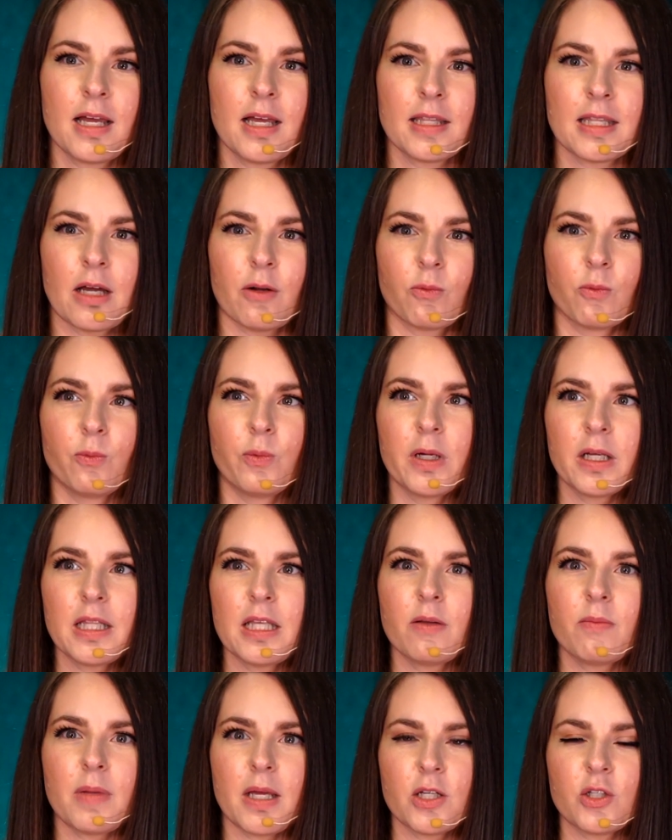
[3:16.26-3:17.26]
that
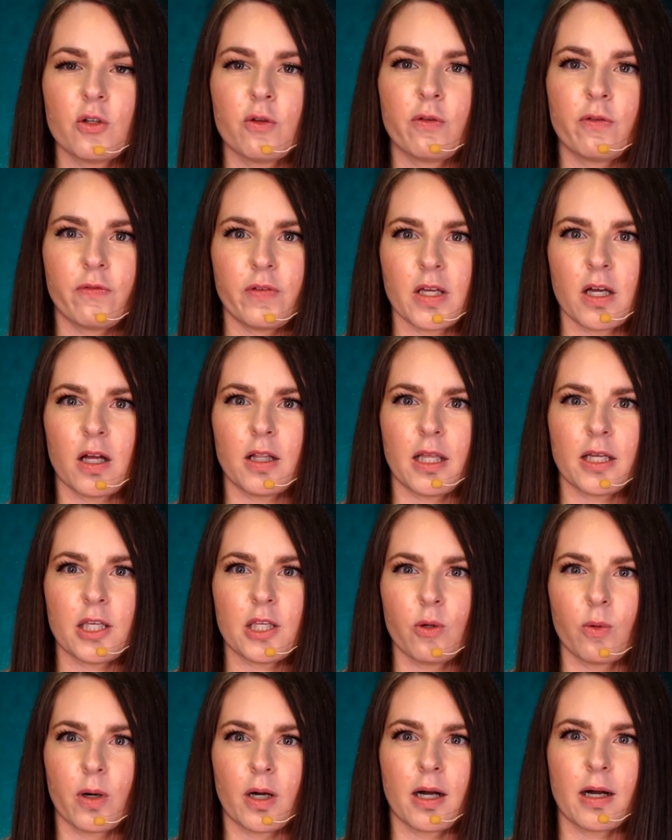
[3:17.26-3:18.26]
really made you feel like
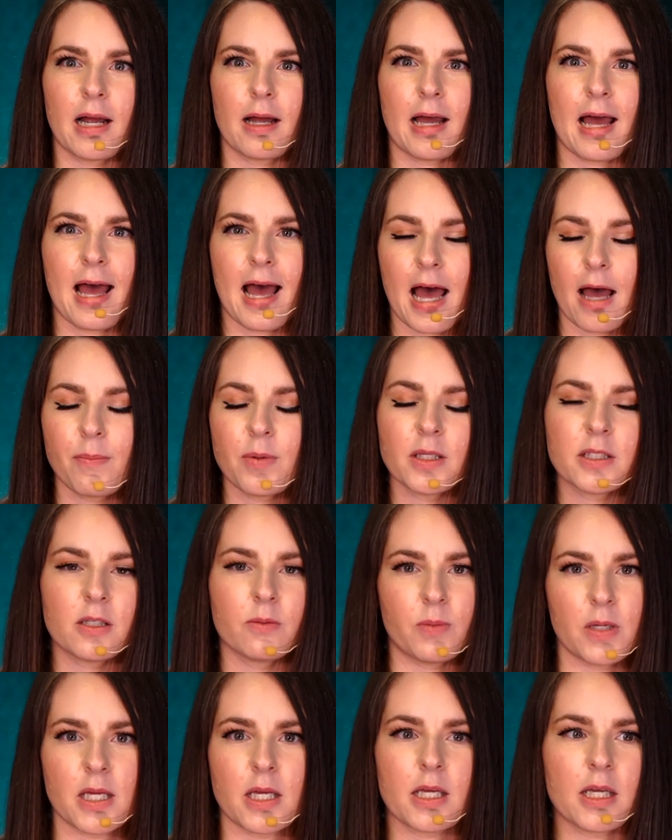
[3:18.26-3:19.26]
you were happy to
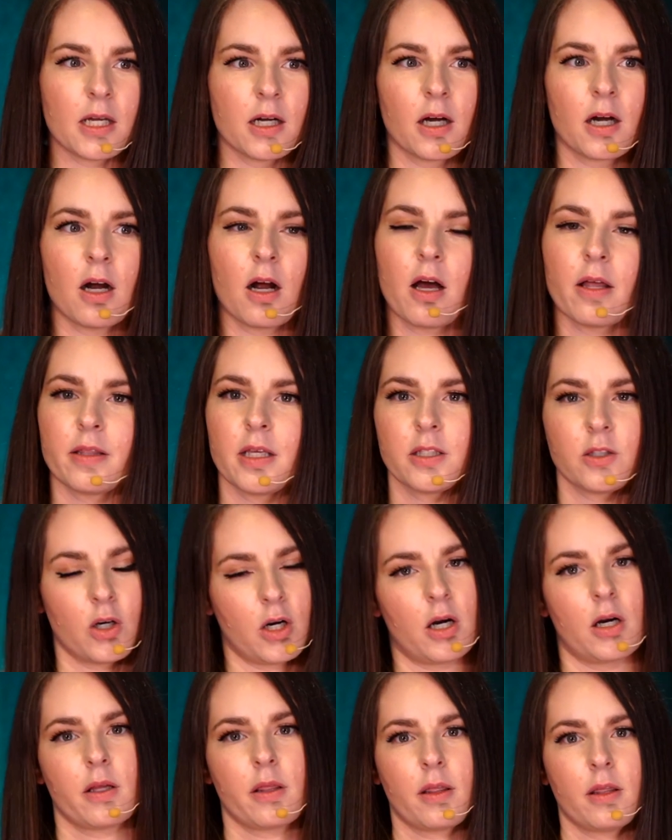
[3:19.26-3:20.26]
be here on this
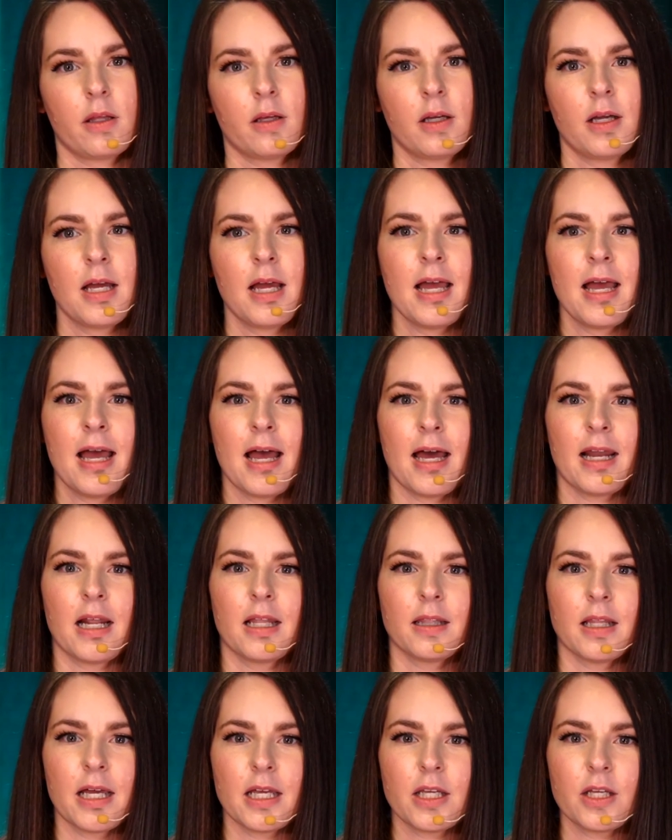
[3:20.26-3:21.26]
earth. And I'd
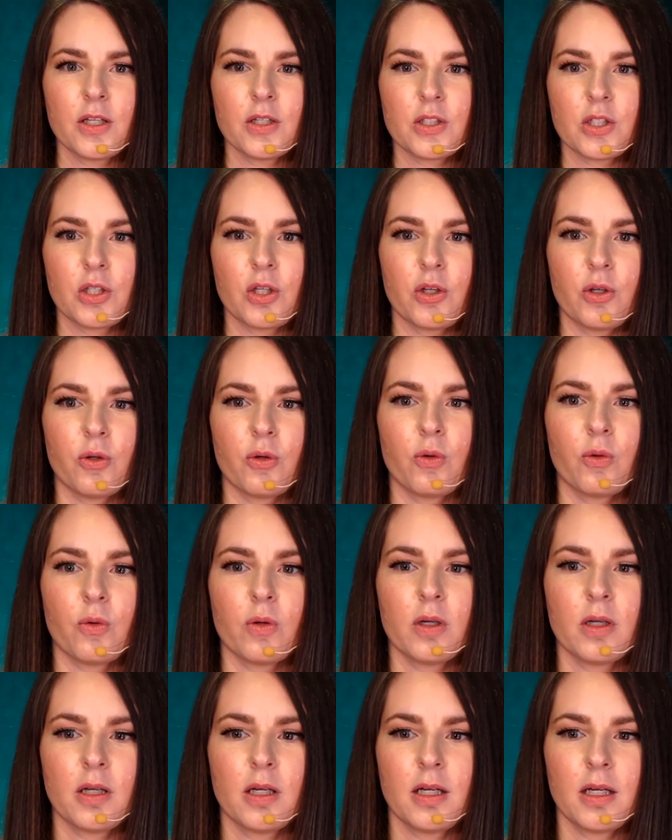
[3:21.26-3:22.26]
like you
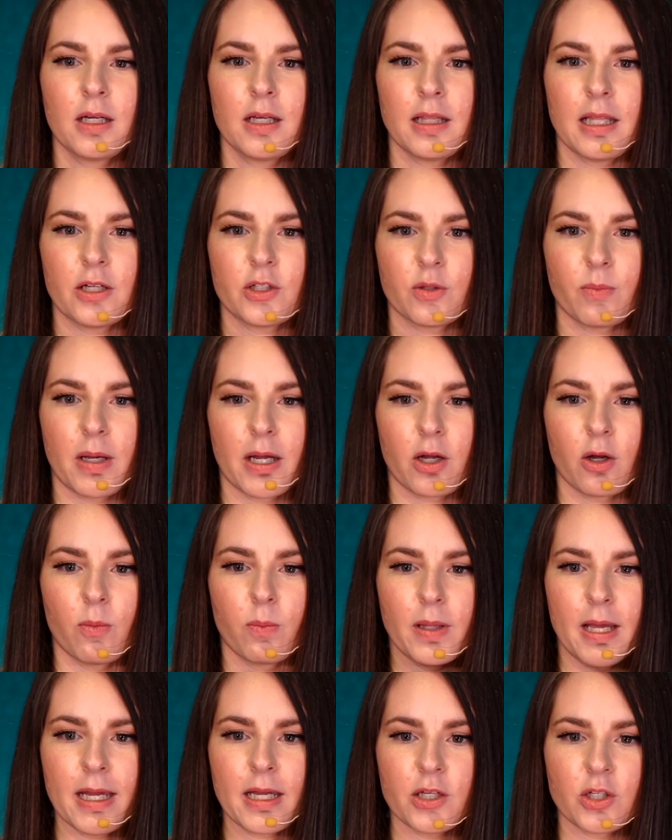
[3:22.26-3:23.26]
to let your mind go
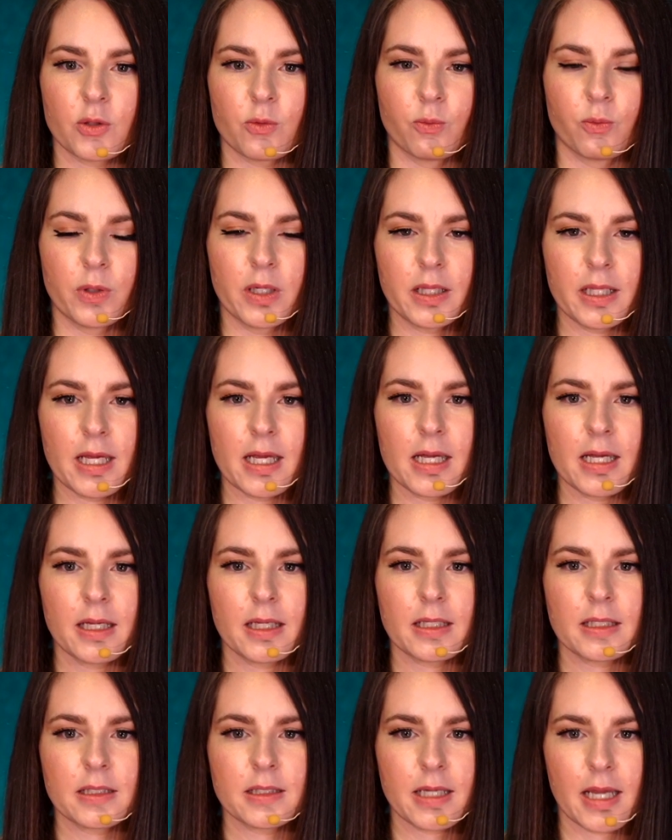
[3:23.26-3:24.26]
blank and just
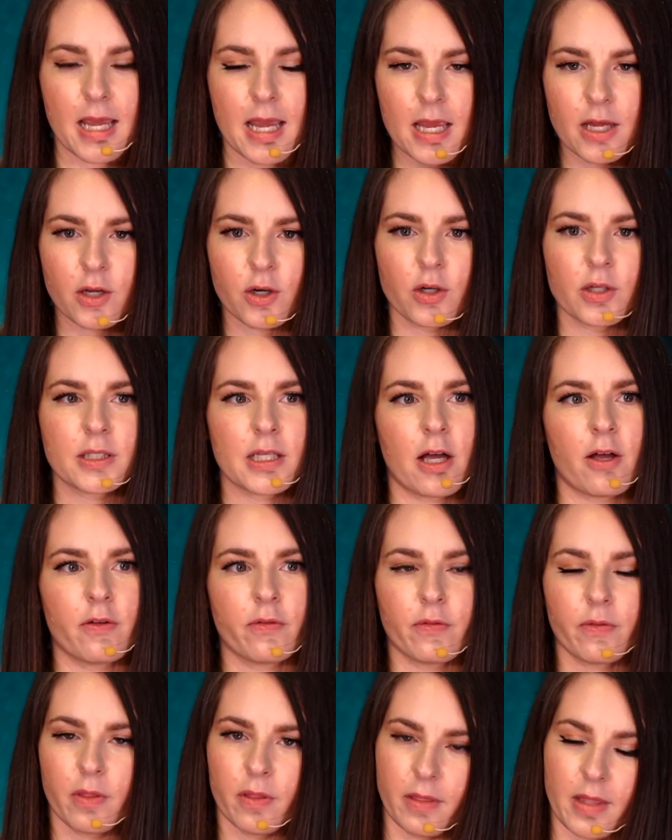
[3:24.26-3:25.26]
really take
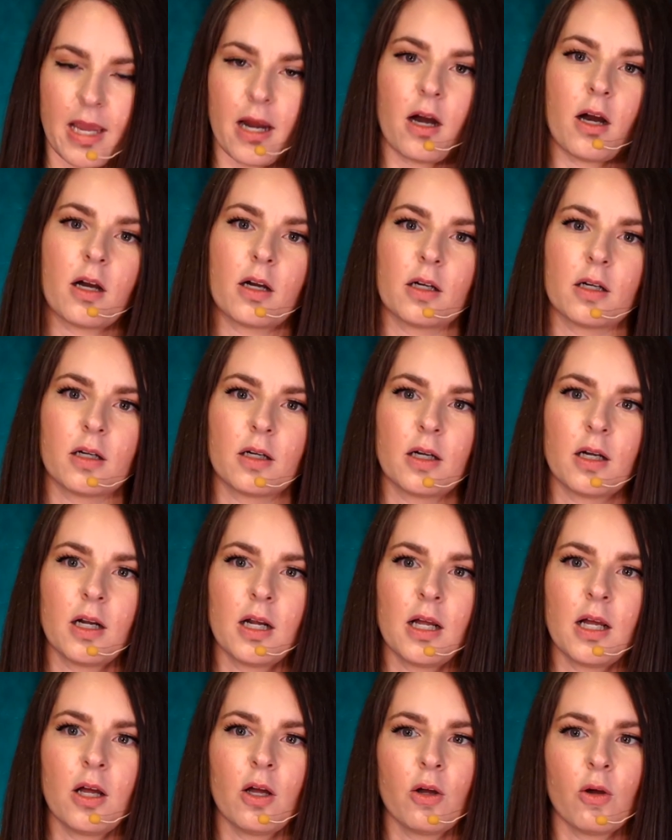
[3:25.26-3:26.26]
yourself there.
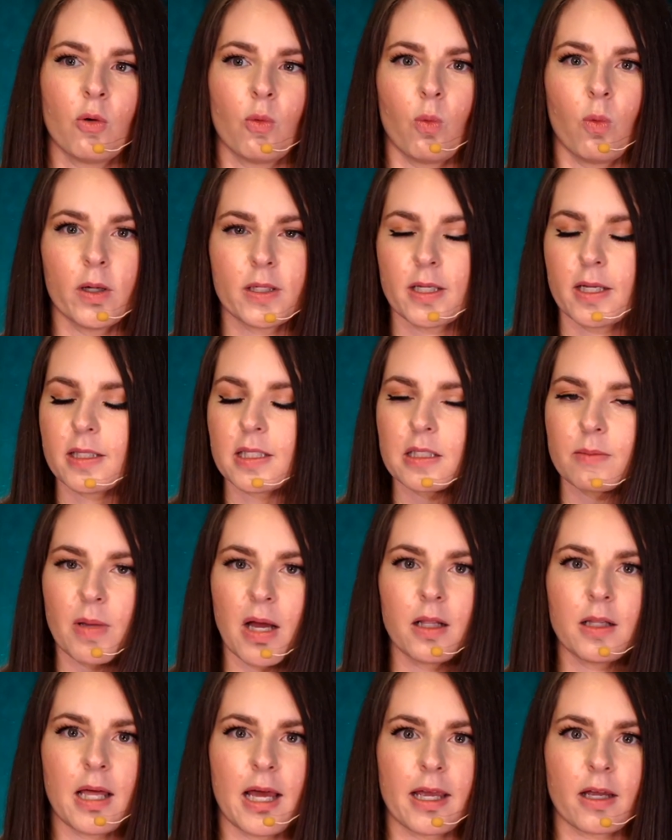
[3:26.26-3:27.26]
What did it
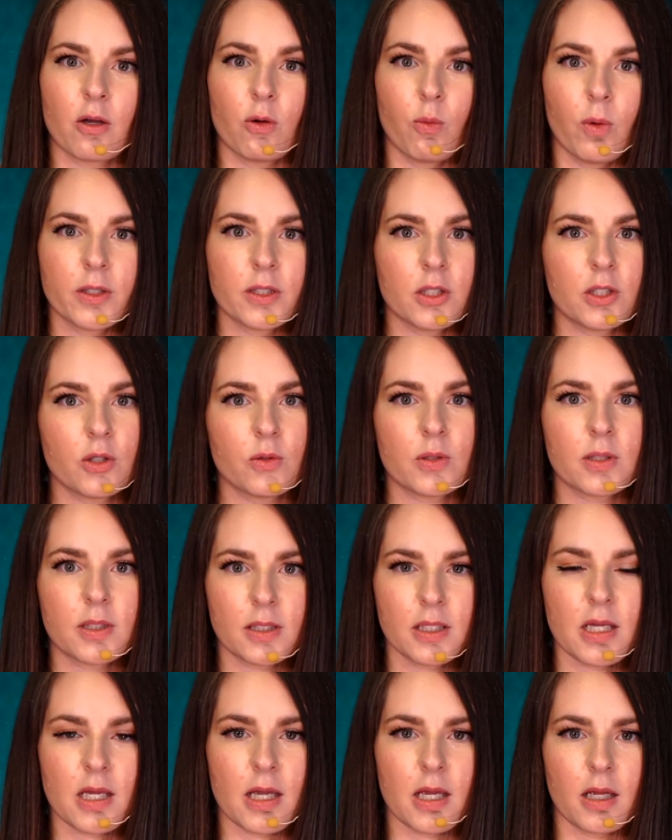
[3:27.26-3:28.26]
smell like? What did you
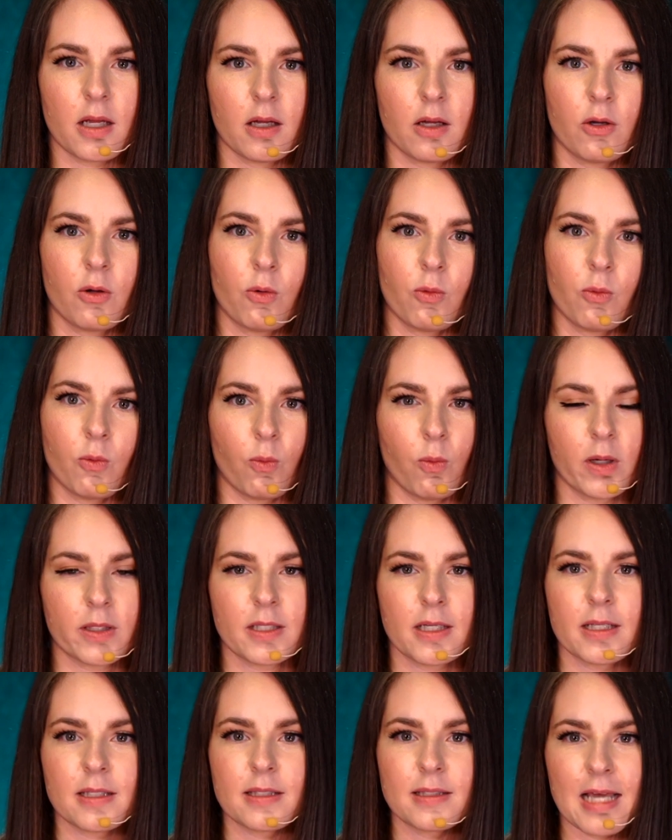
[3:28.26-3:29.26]
see? What
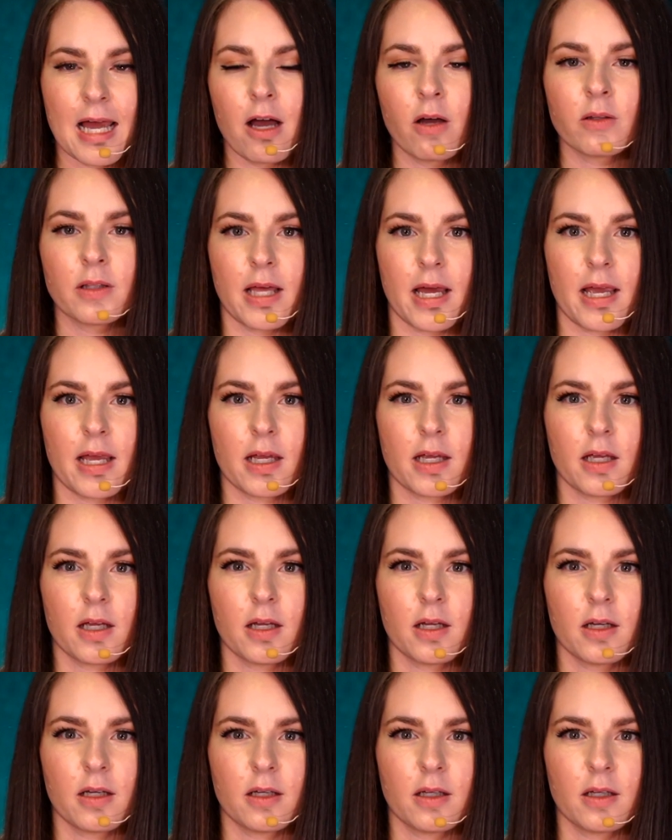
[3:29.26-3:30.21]
did it sound like?